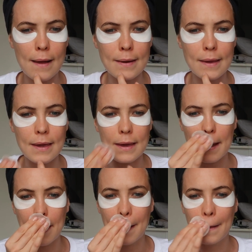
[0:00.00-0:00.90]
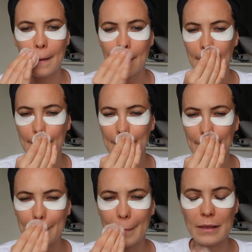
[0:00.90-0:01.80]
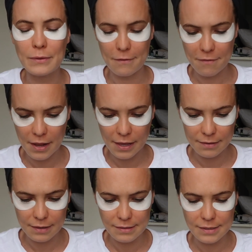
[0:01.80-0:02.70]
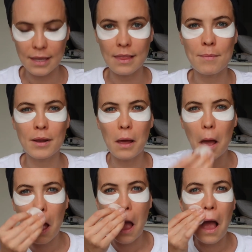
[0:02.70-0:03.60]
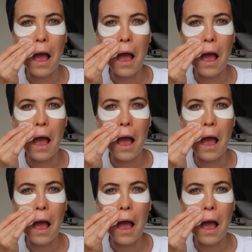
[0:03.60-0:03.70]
and here, so I feel like it's gonna sting them a lot.